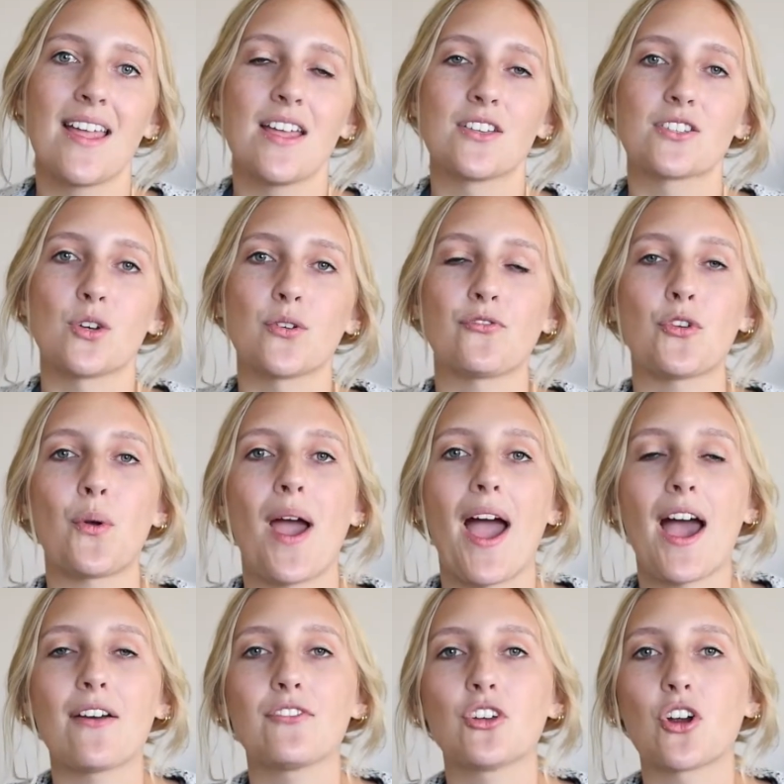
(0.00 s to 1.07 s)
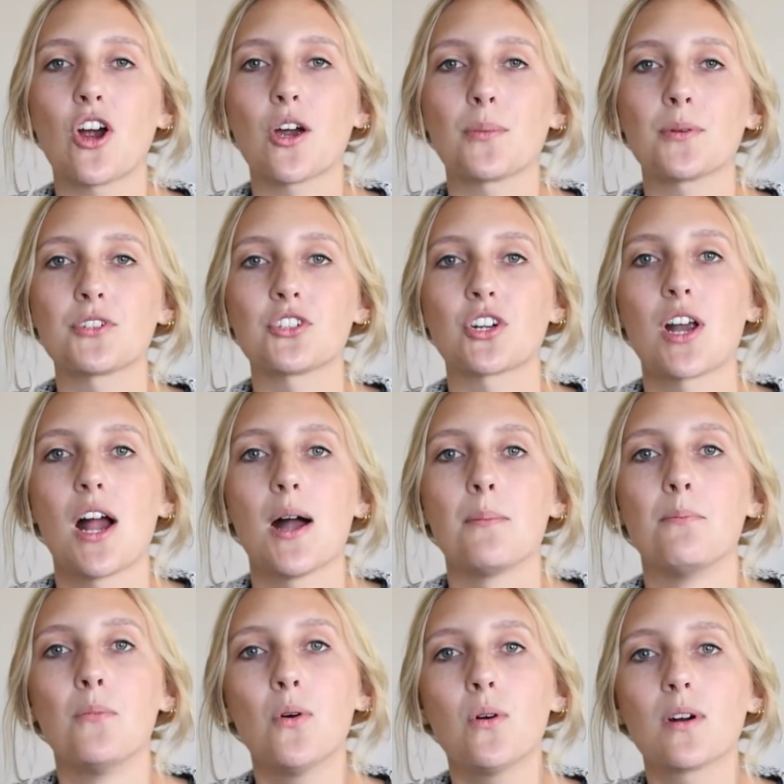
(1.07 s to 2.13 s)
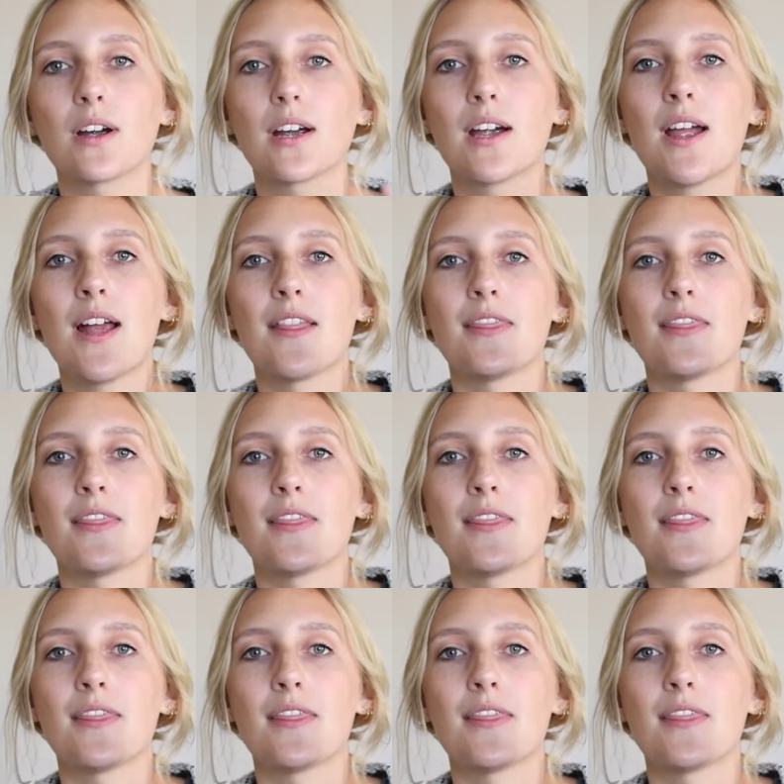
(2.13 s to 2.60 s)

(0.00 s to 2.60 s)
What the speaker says: So if you have your aperture up more,